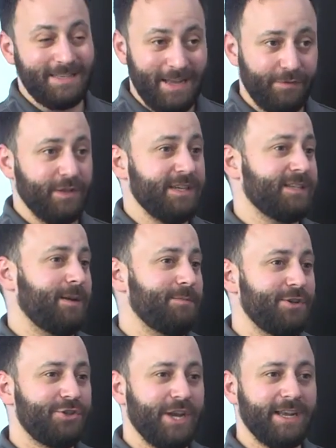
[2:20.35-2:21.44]
Definitely
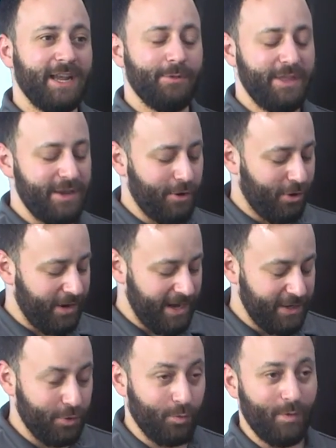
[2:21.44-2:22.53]
something to check out. They are
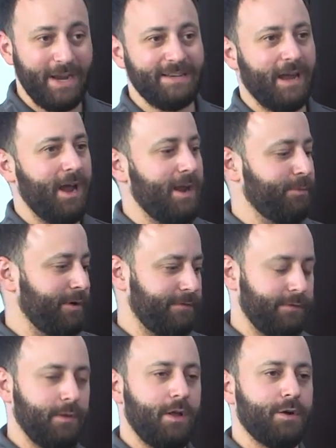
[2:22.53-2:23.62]
a great time. We have
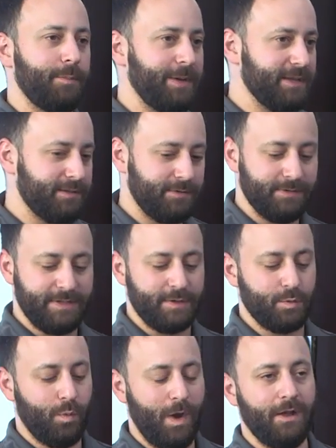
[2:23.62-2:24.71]
full auto pistols
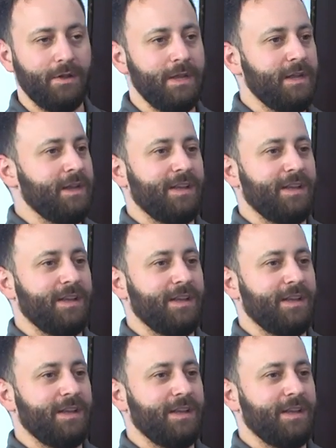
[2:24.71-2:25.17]
as well.